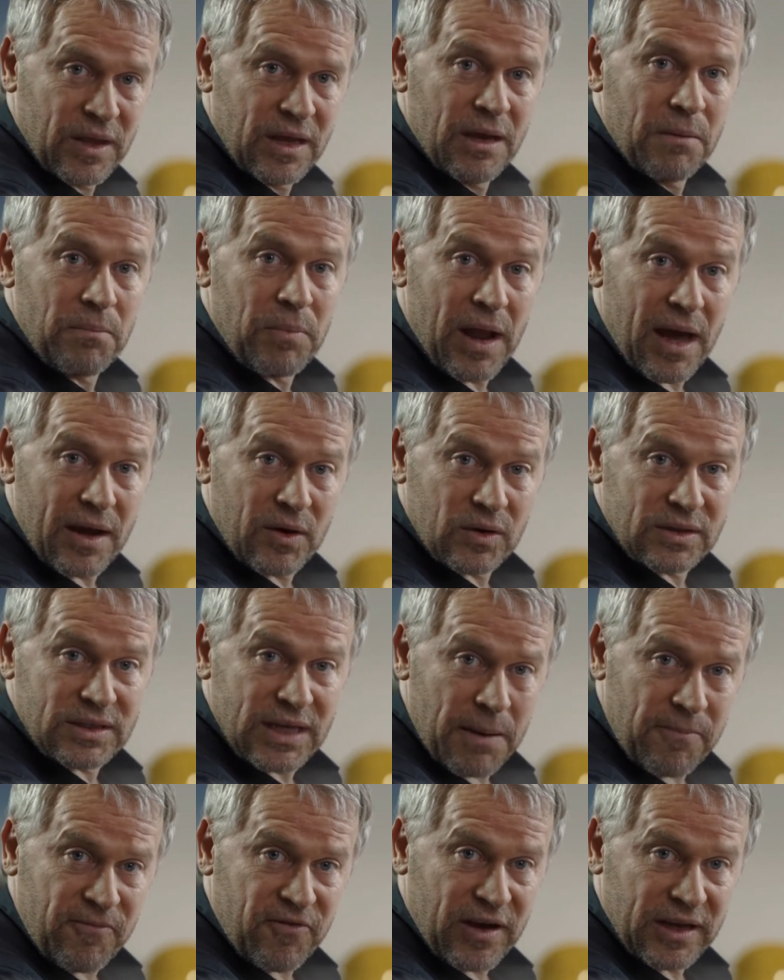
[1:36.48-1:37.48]
Any
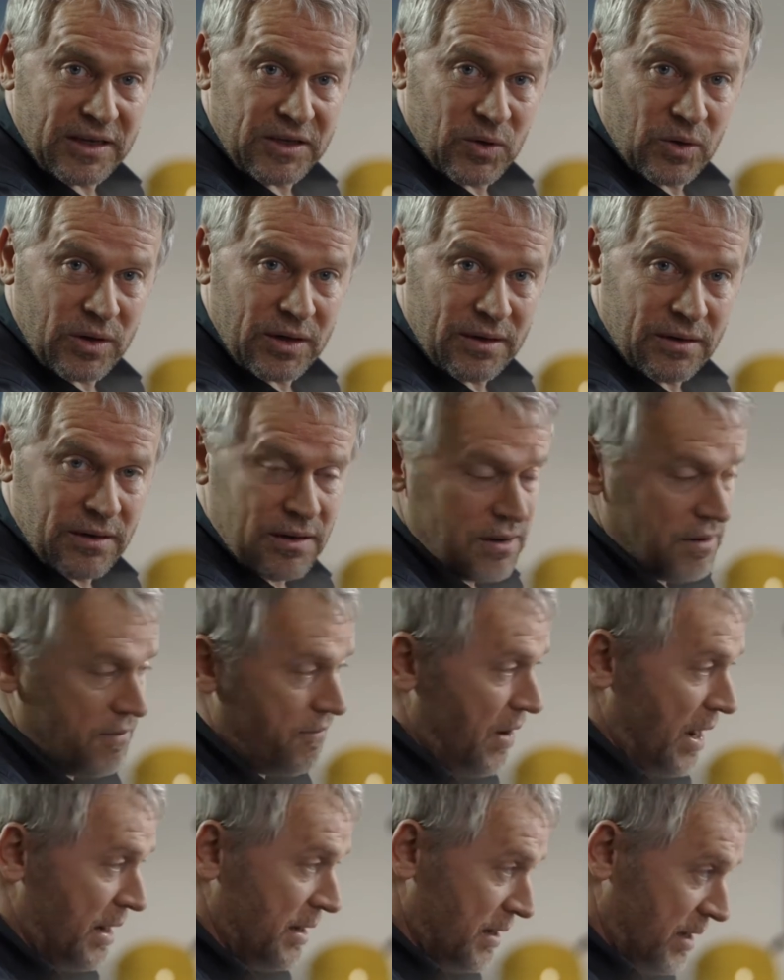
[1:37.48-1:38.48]
deviations from planning
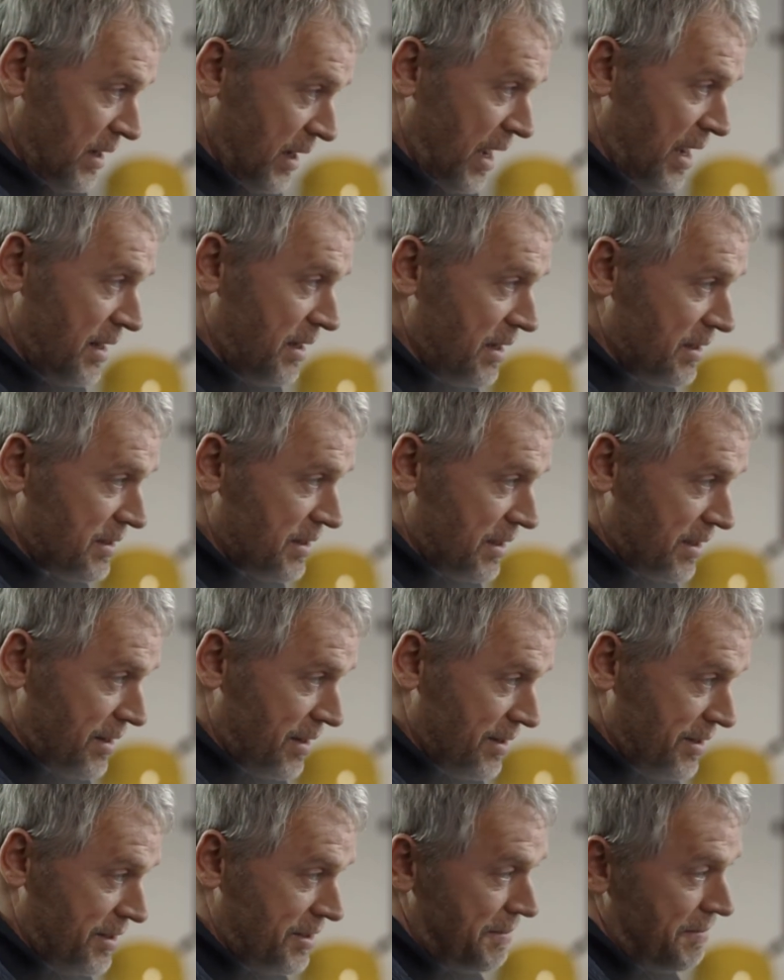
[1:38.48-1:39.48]
can be instantly seen,
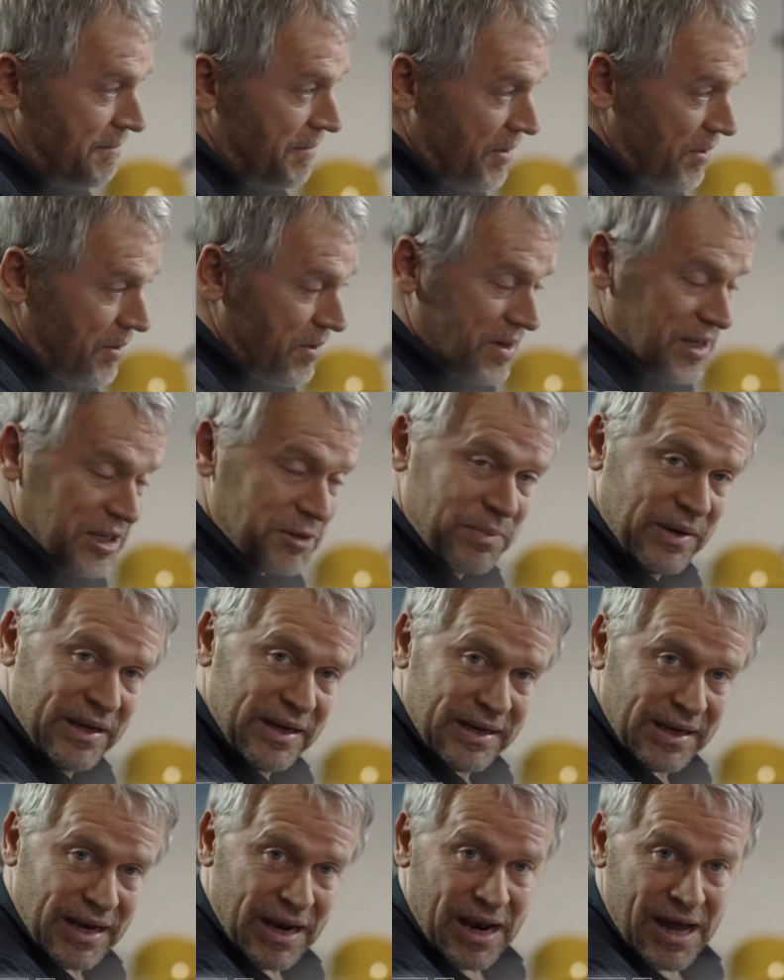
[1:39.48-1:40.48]
and corrective action
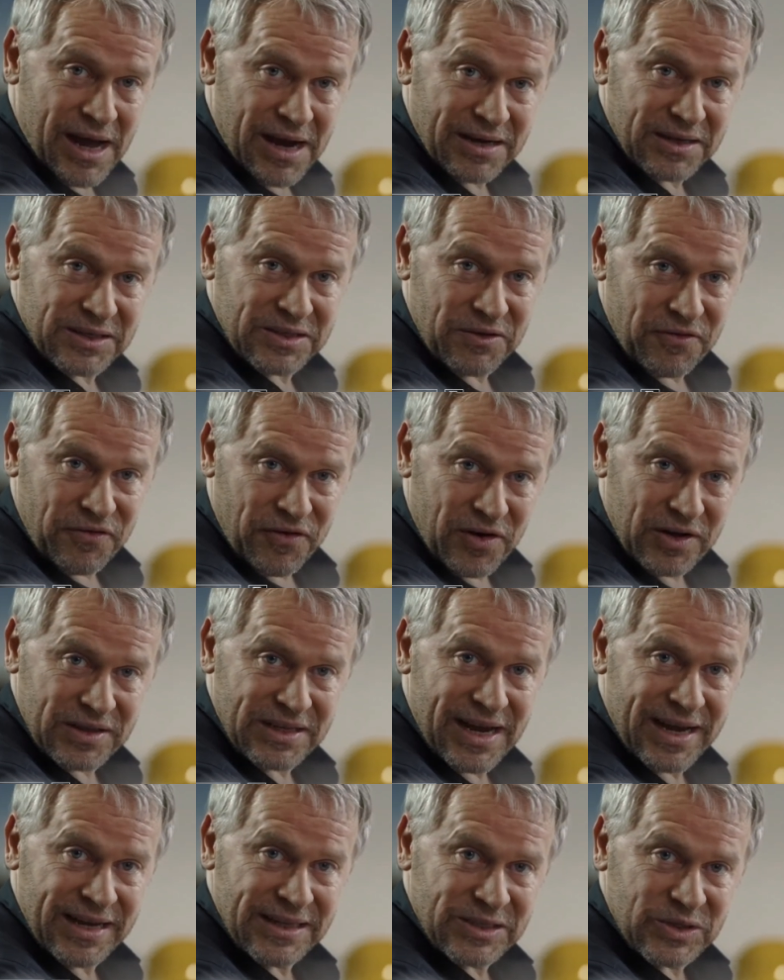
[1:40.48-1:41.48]
can be taken right
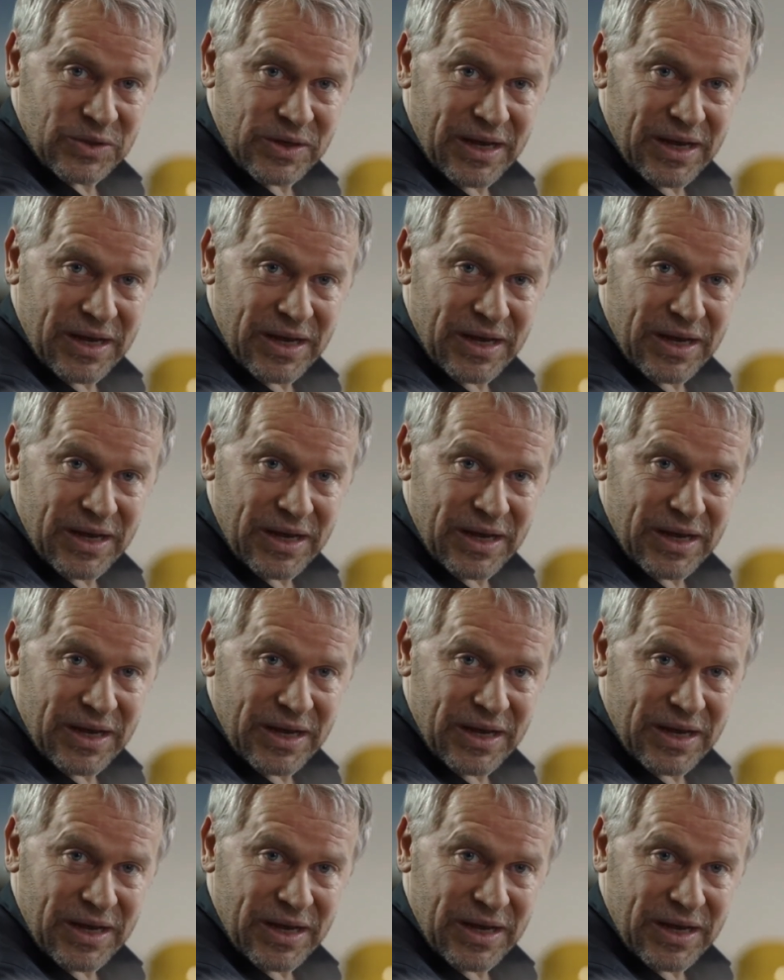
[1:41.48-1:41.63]
away.